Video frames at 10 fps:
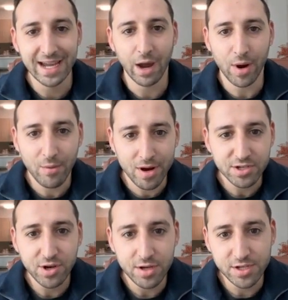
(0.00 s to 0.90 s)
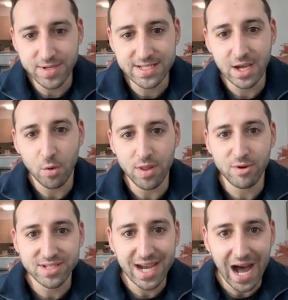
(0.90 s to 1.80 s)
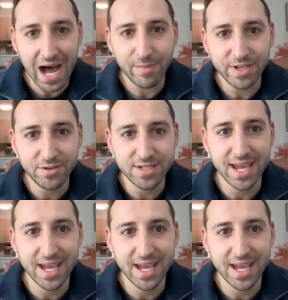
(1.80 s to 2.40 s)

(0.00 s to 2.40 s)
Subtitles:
And what I want to show you is one of the most common use